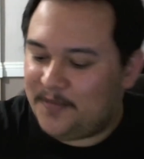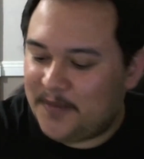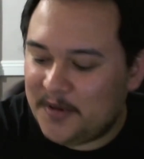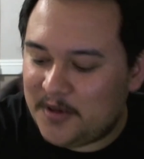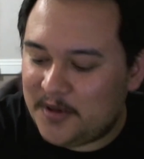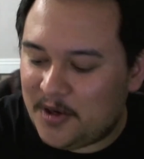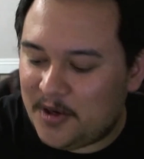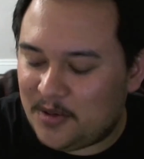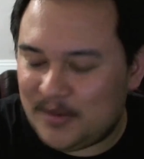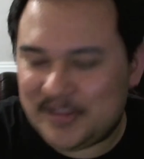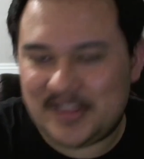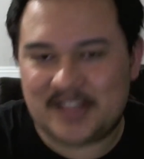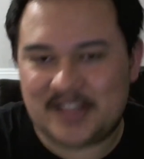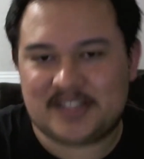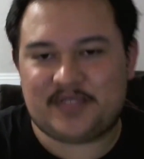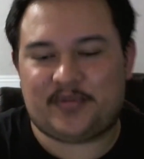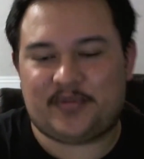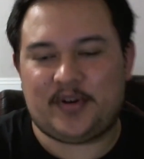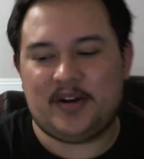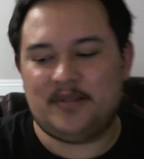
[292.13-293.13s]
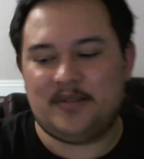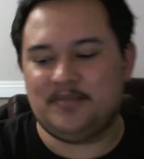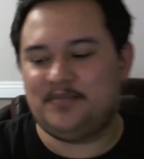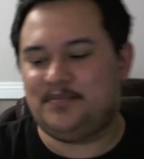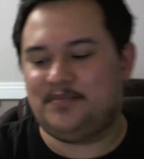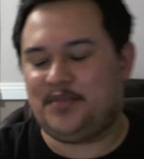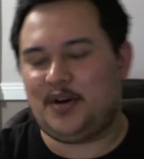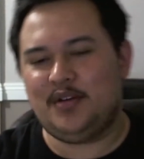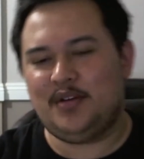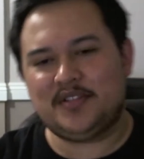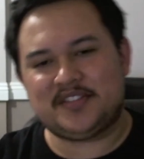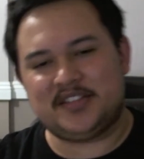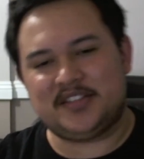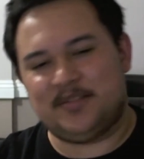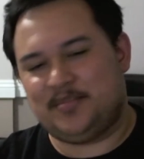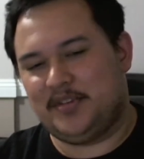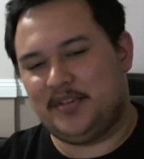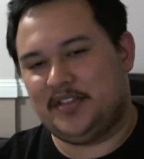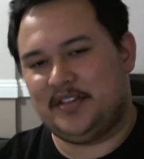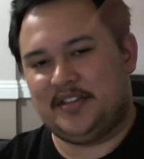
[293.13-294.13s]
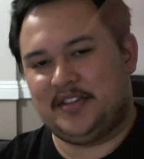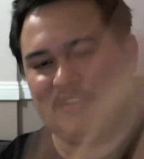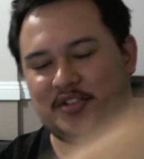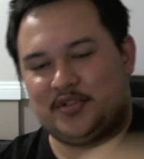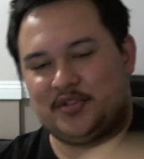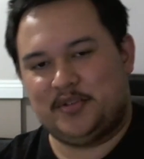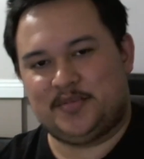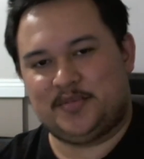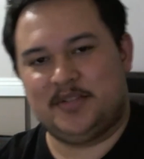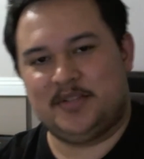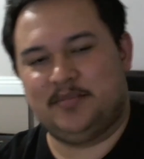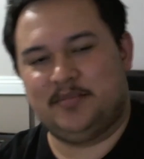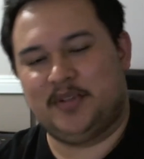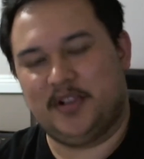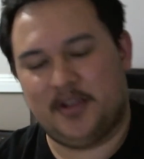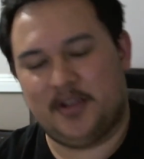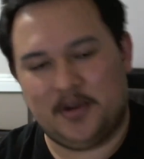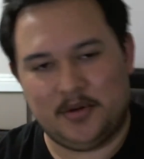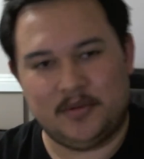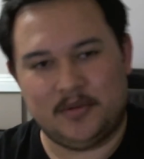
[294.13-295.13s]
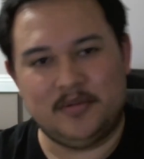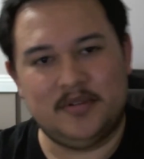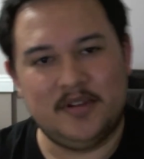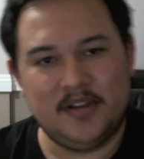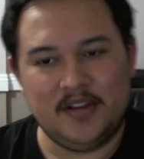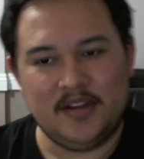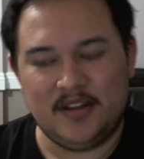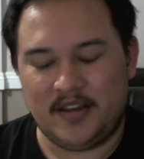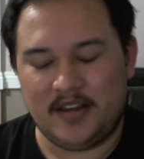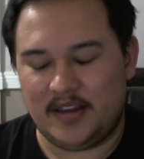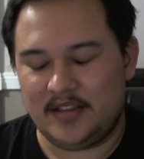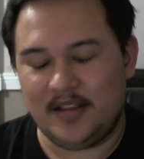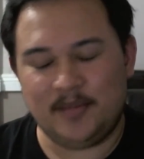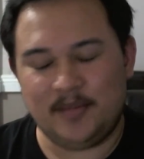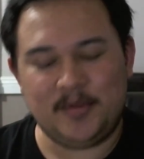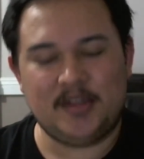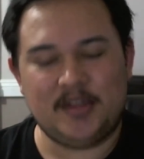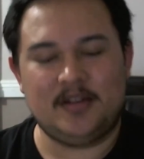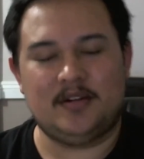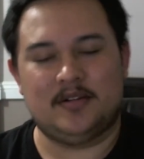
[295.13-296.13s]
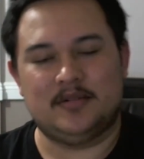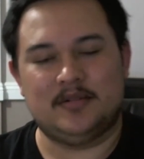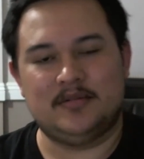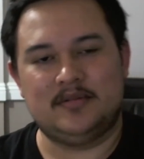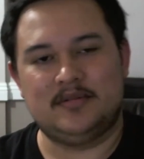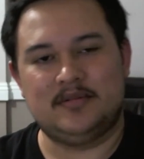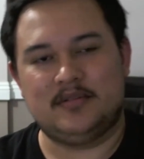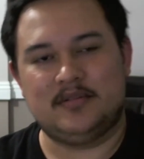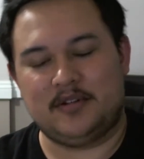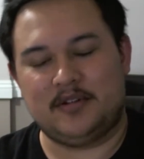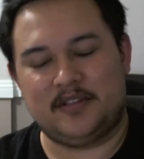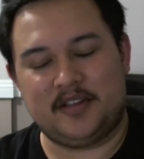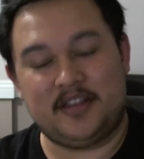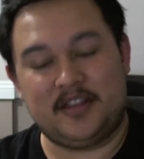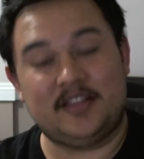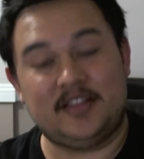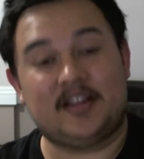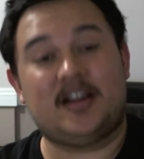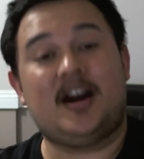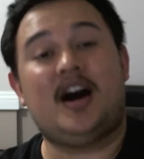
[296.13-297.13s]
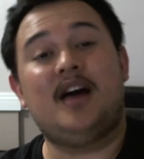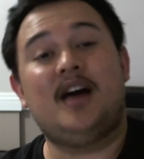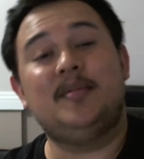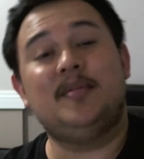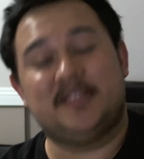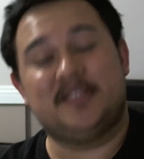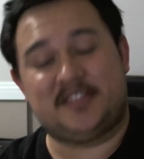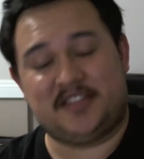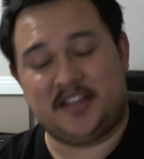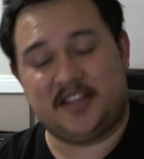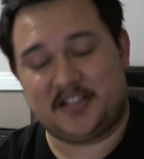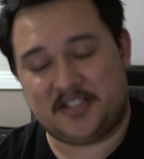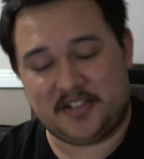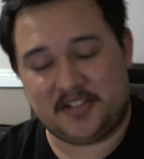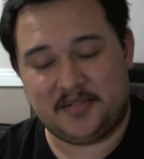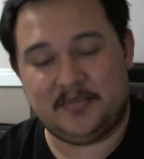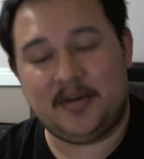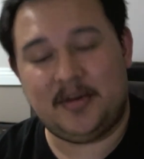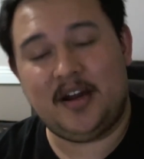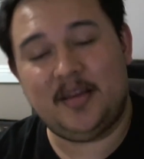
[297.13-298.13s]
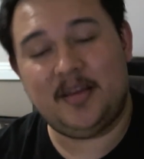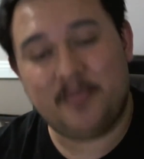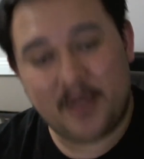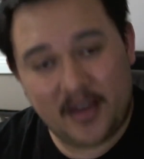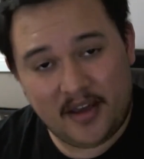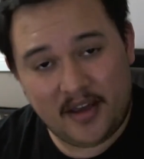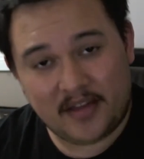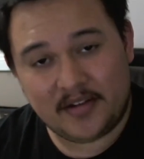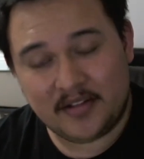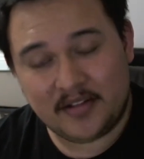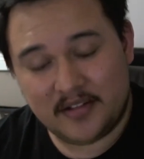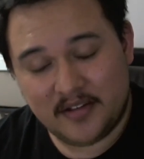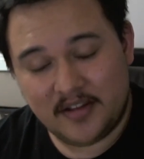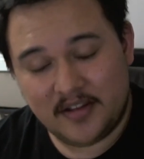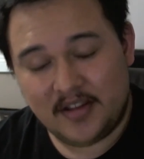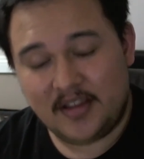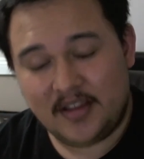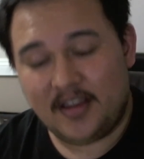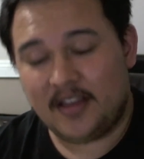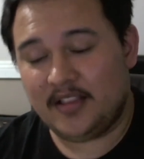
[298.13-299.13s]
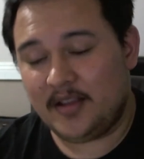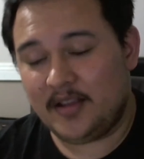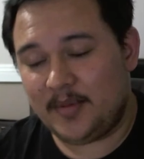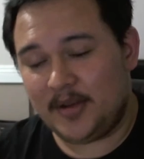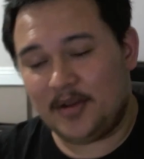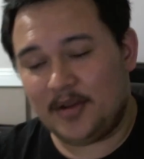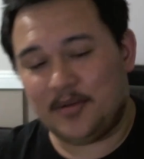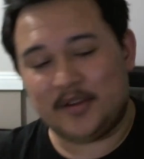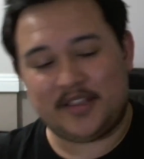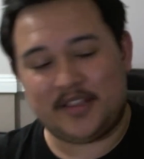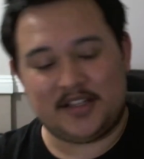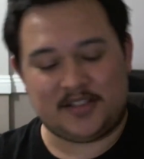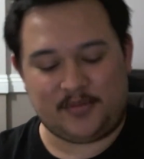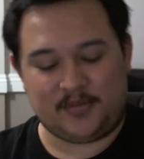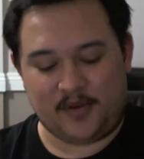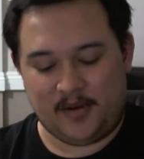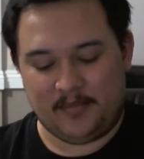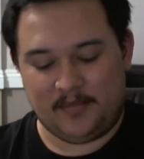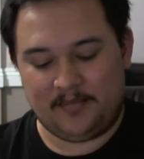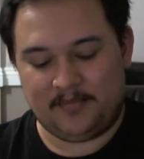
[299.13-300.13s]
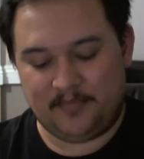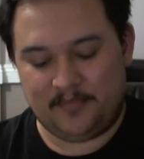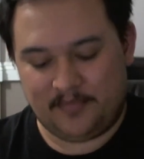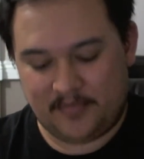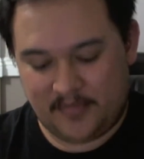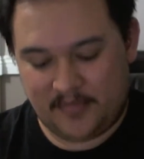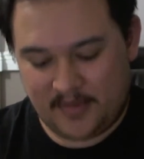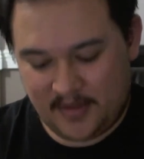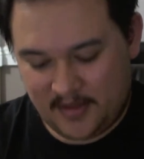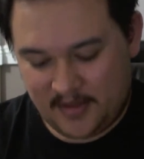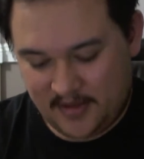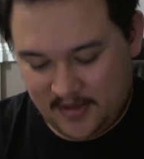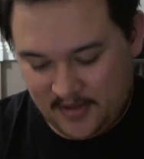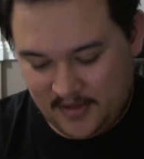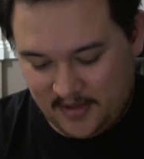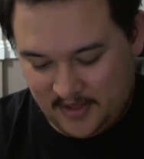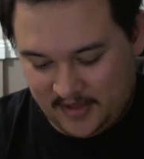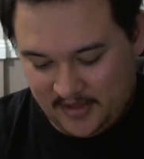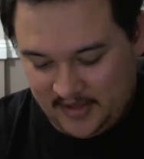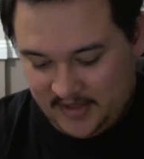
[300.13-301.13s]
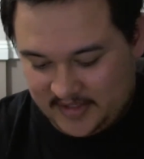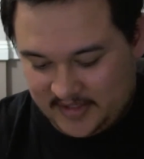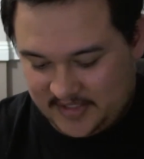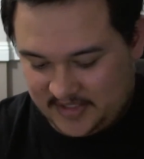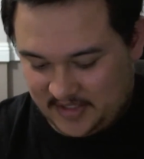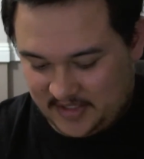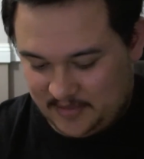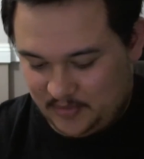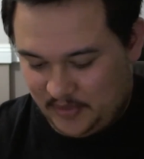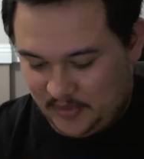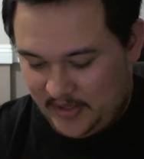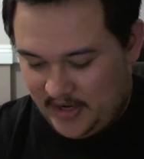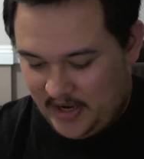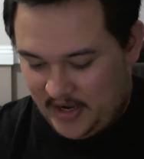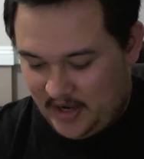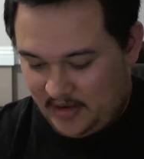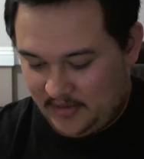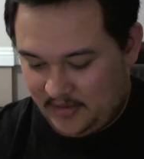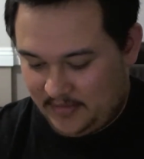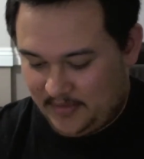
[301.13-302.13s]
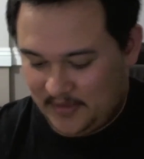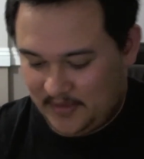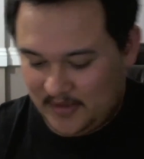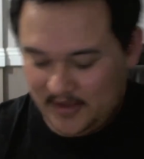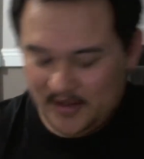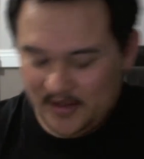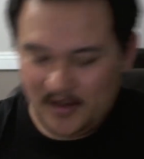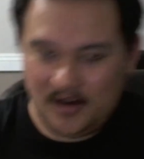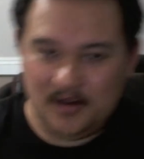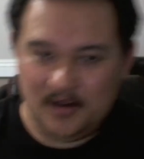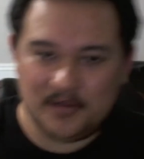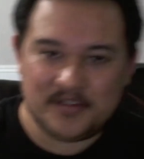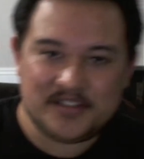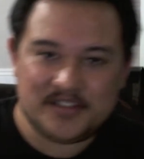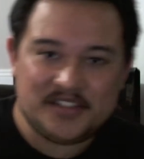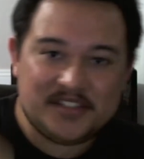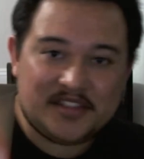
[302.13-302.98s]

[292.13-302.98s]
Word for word: know what that's from, post up in the description below and let me know. Or in the, in the comments section, my bad. And let me know what that's from. And next up we have, oh, this is the